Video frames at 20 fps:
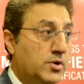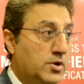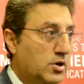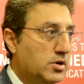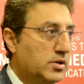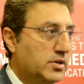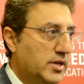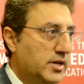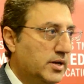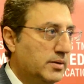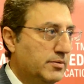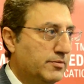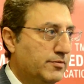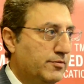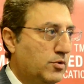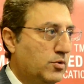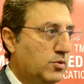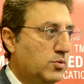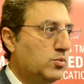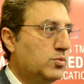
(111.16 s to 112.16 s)
were not there
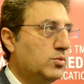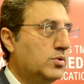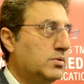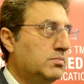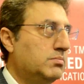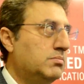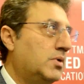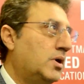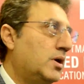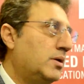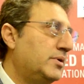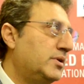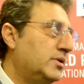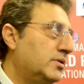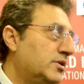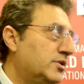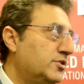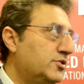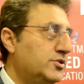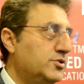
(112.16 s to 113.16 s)
before. Um, I mean,
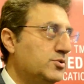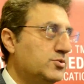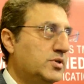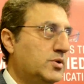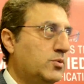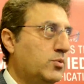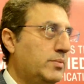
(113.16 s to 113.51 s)
introducing